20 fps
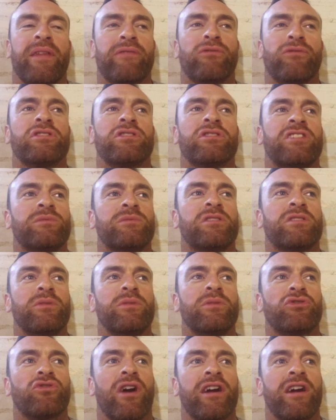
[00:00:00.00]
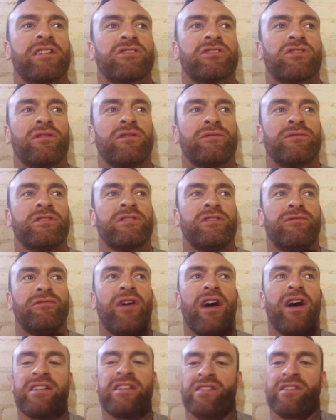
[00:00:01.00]
seems to be trying to sort of
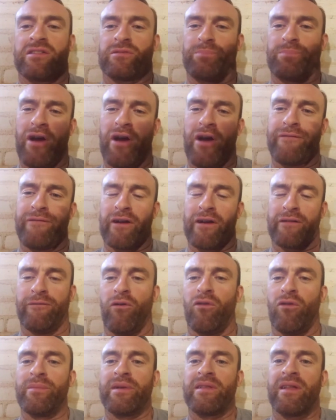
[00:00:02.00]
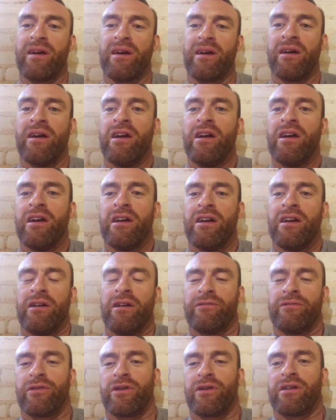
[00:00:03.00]
devise this perfect formula
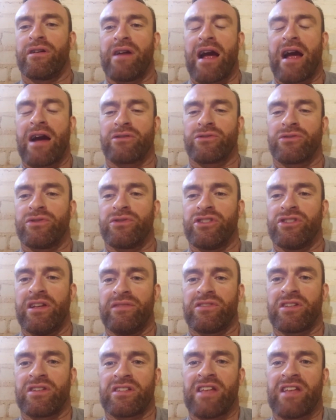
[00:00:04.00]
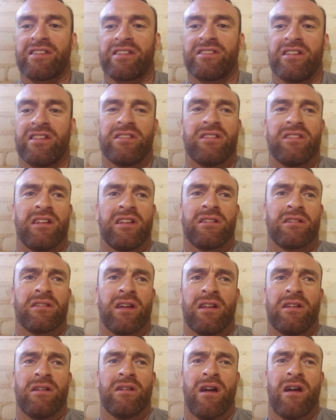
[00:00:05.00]
for how to achieve success in
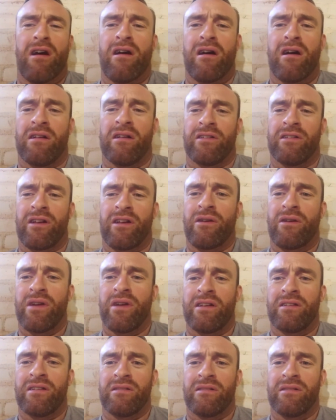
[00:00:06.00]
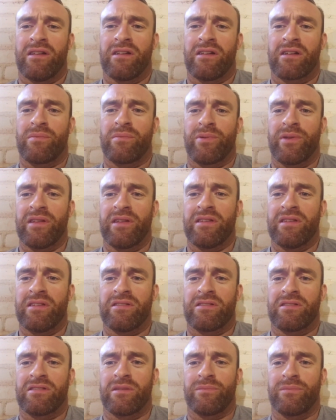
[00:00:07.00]
an art, you know, in a completely
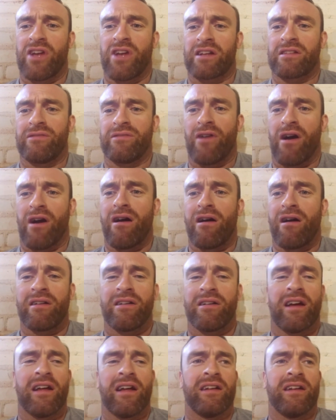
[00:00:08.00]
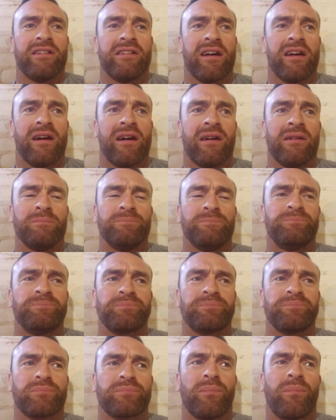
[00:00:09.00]
subjective art. And
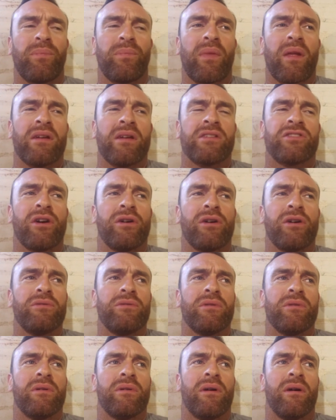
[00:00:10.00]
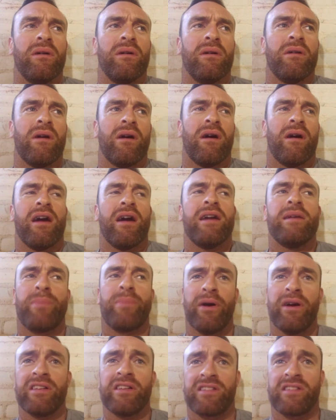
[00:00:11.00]
so I
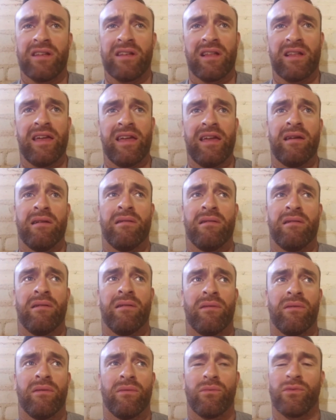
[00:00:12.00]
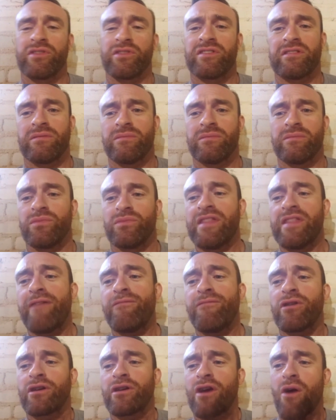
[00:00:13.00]
personally was
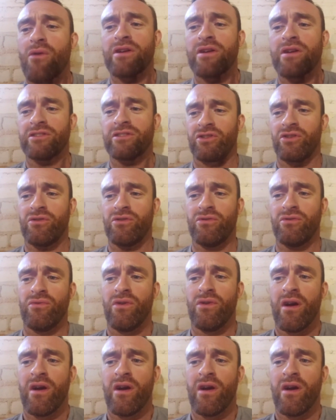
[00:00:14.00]
never going to